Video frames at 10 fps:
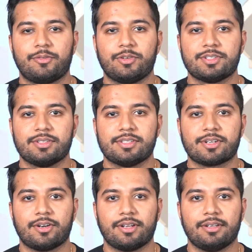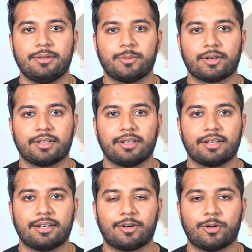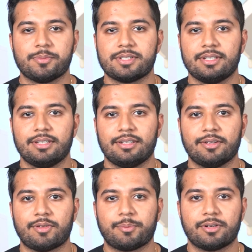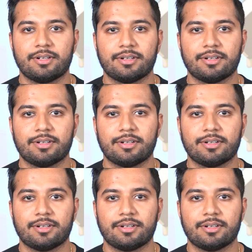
recently started working at RMC in November